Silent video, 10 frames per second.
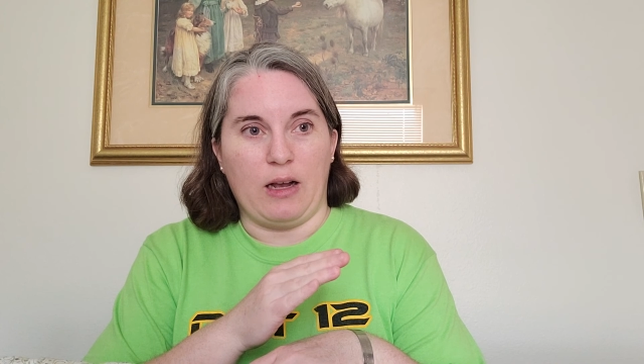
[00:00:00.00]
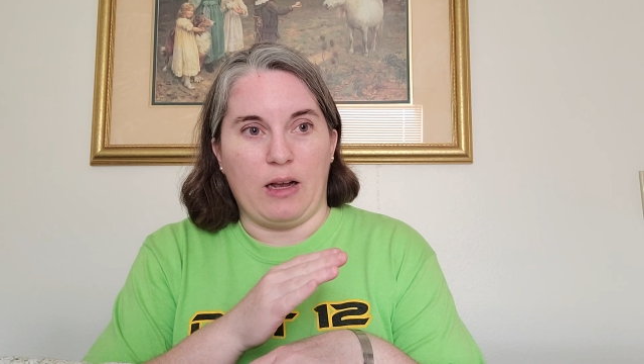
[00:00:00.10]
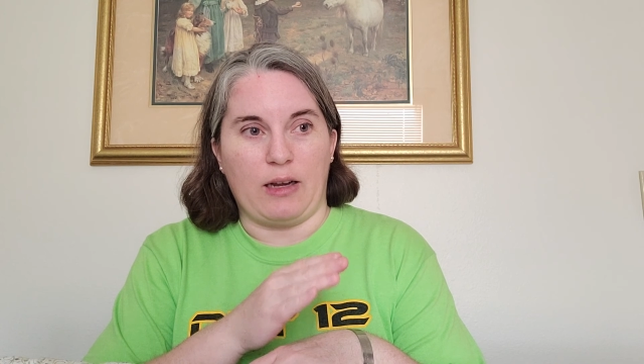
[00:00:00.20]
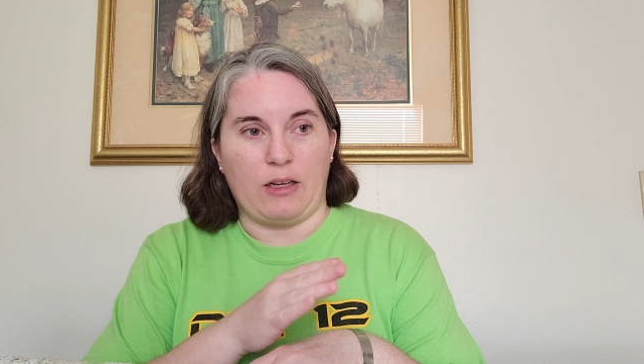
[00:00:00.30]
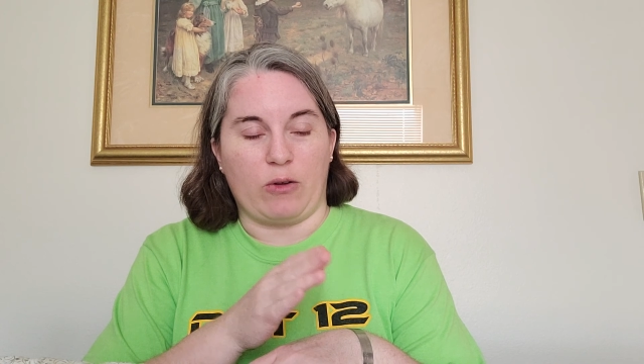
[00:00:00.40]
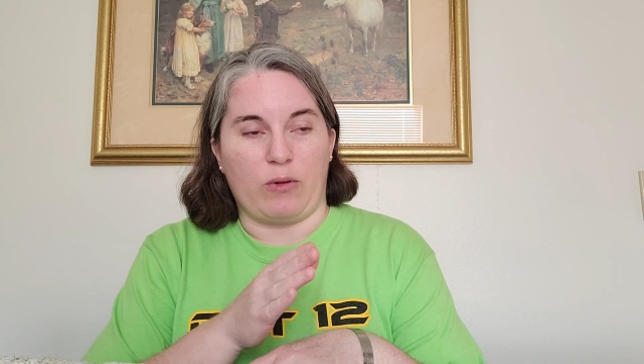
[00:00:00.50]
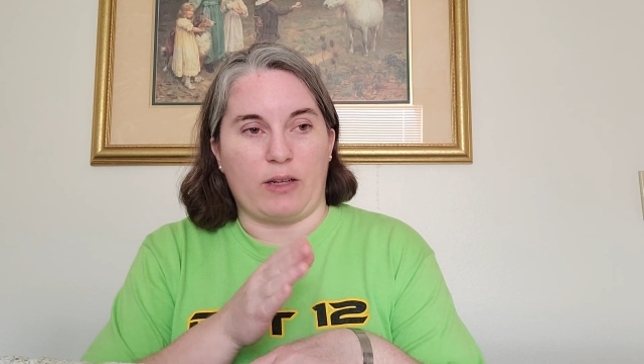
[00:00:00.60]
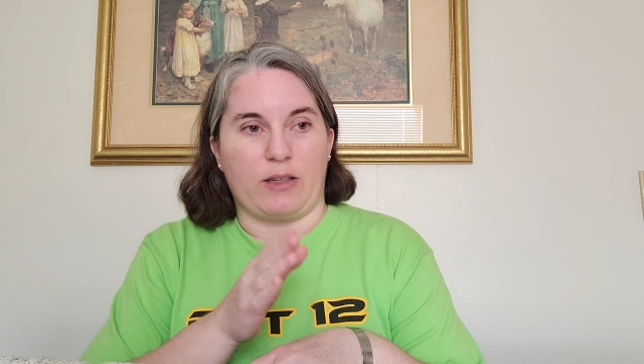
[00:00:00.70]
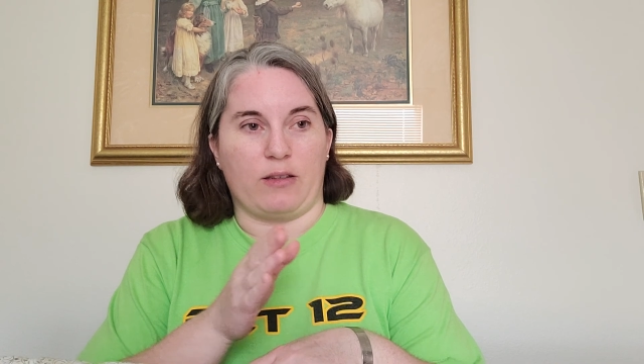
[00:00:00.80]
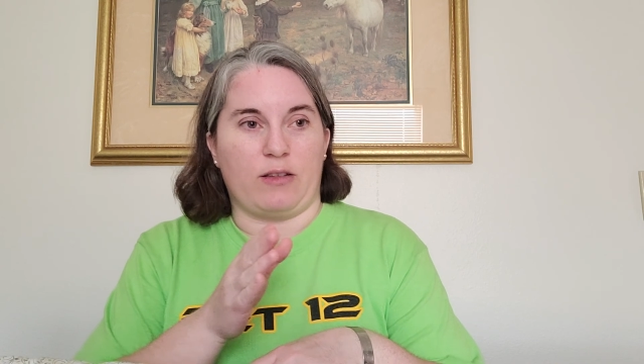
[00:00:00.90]
I don't
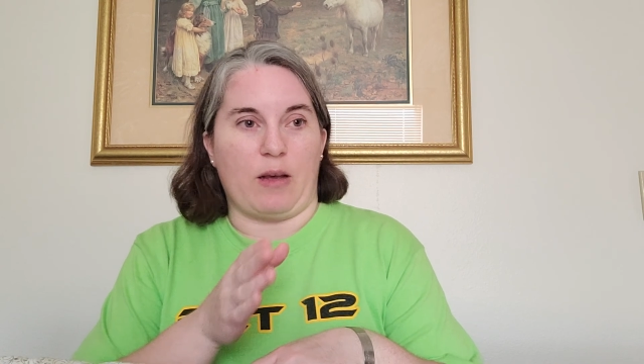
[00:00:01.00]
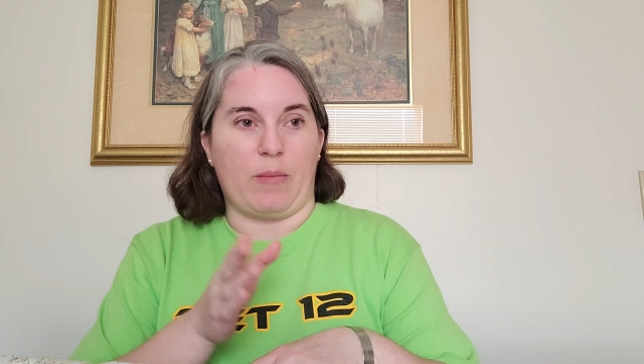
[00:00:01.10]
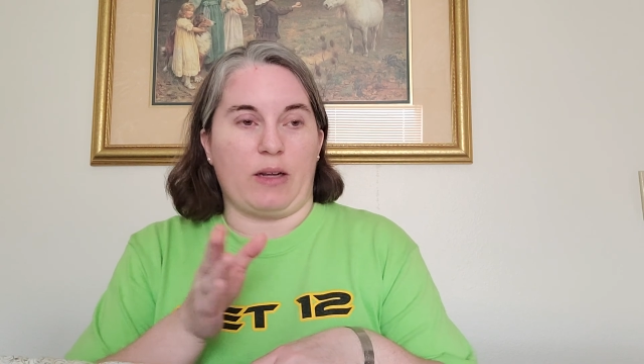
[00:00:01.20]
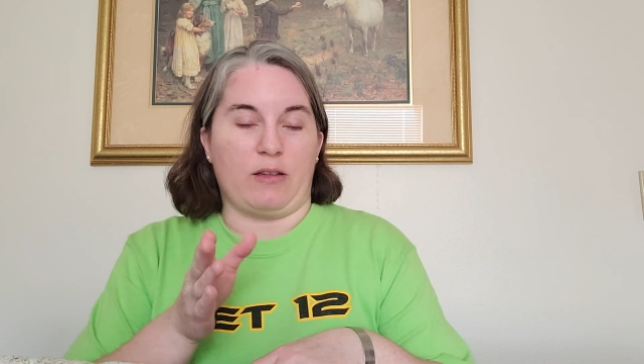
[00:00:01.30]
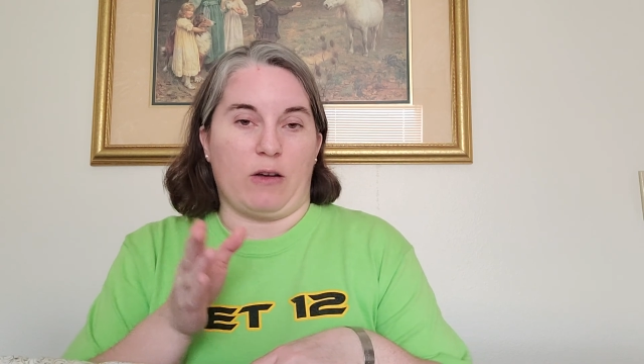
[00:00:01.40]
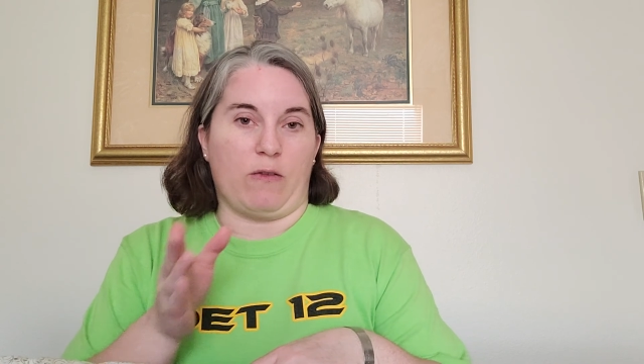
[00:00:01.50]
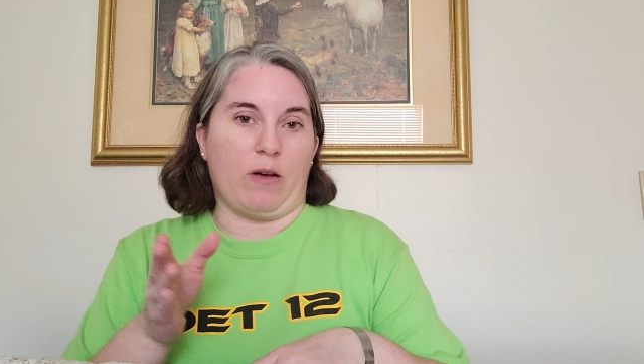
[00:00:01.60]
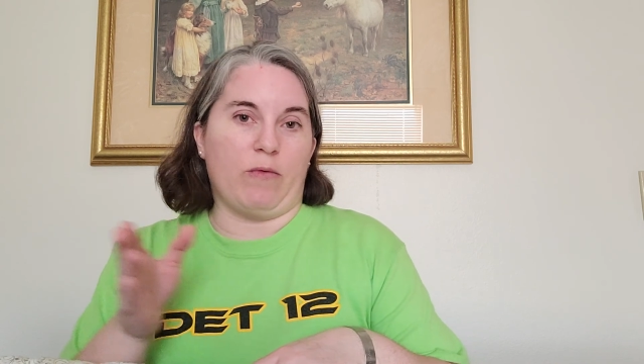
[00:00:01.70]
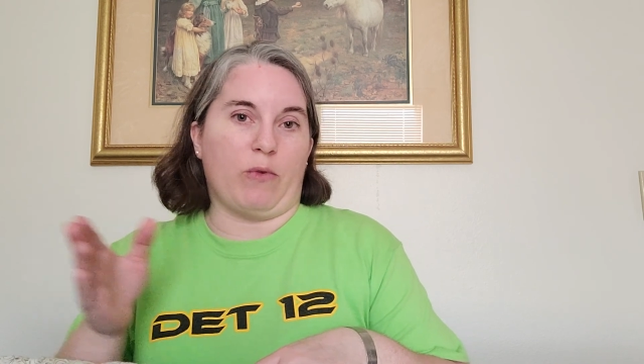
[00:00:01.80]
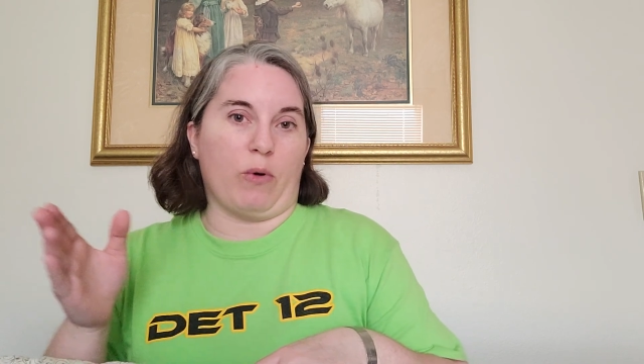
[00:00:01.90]
like to set myself
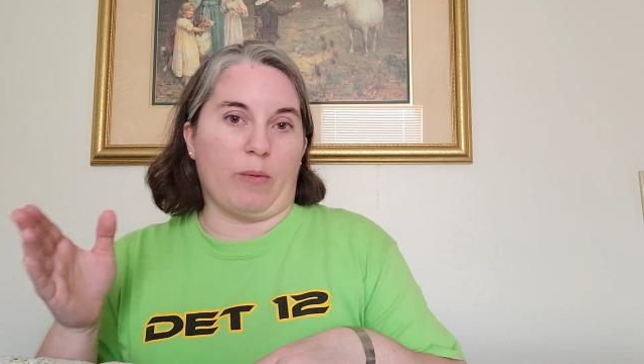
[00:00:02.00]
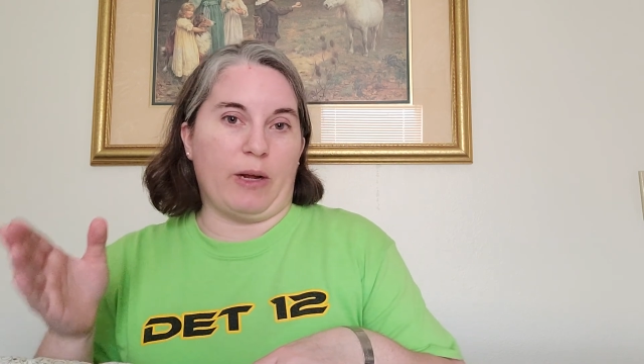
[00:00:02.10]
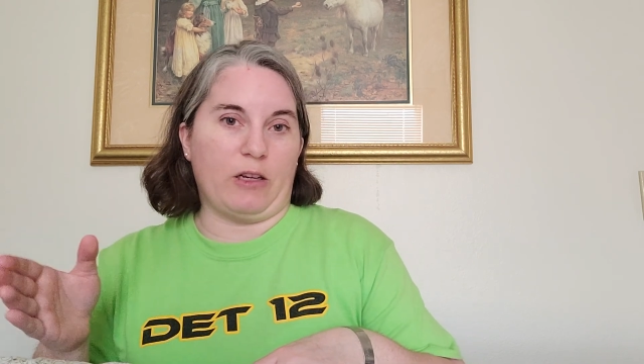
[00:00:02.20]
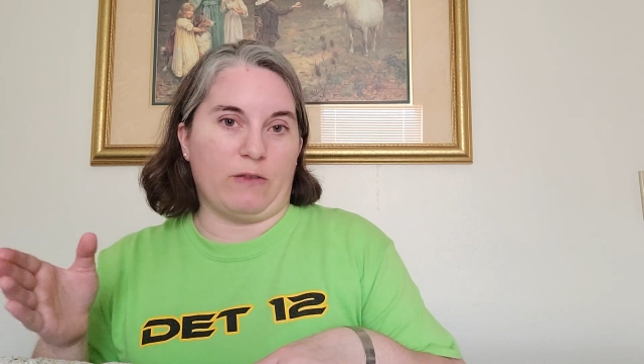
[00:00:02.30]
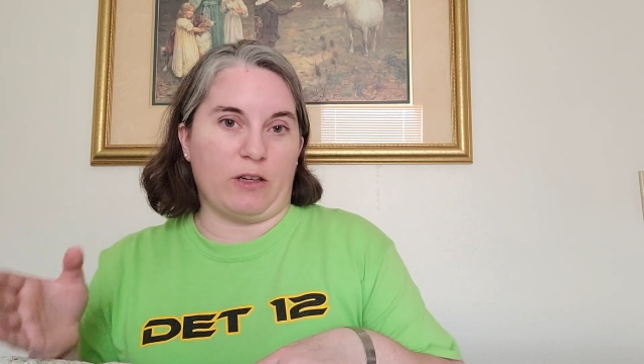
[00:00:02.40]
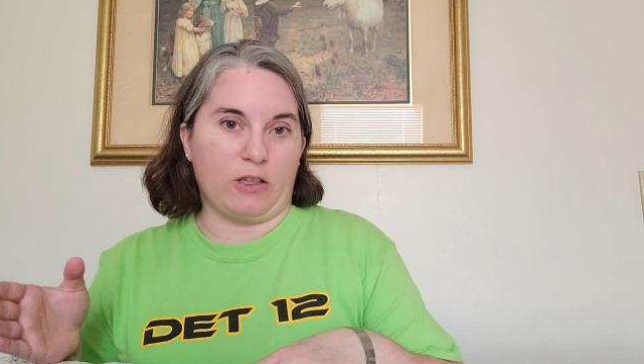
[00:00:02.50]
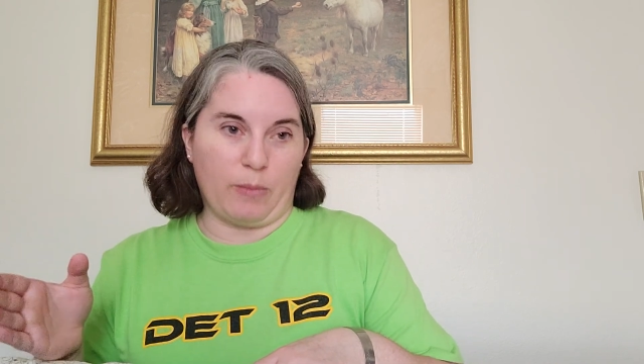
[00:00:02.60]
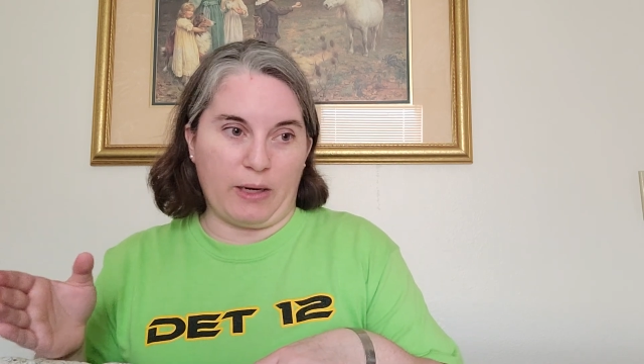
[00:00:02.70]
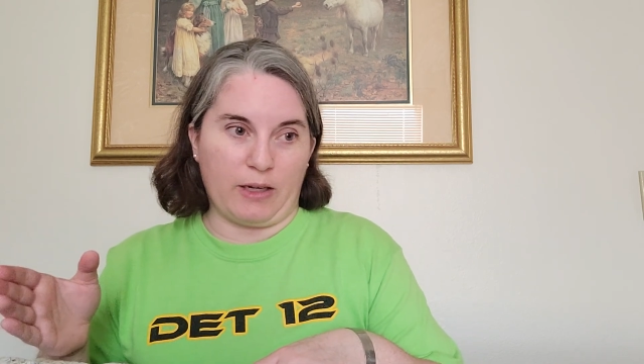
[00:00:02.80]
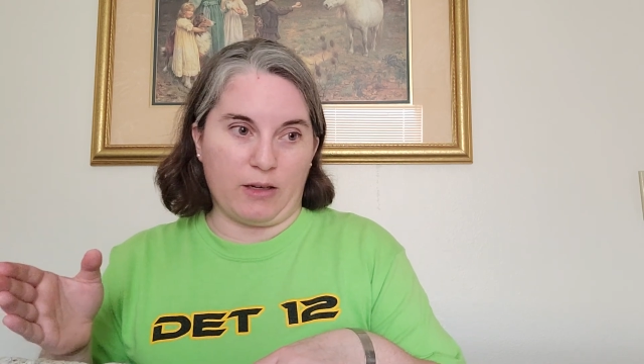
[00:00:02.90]
up for page finish
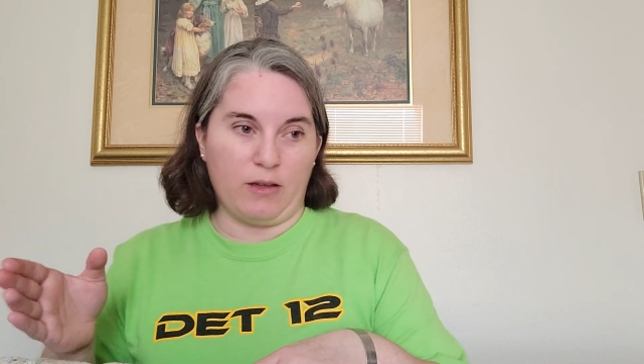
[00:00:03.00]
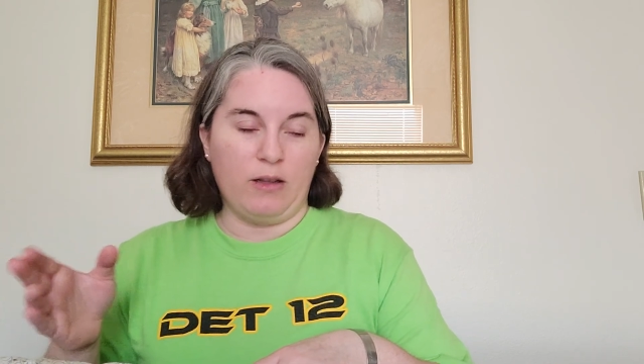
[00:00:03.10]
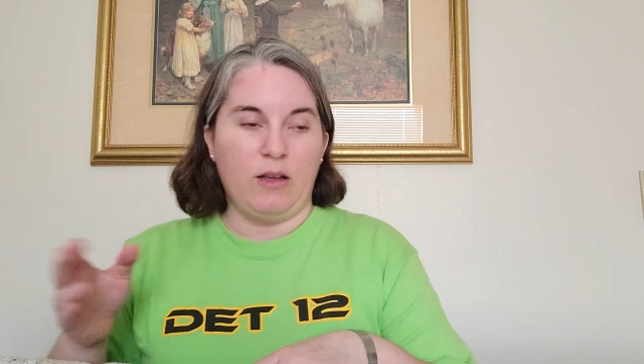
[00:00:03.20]
mania.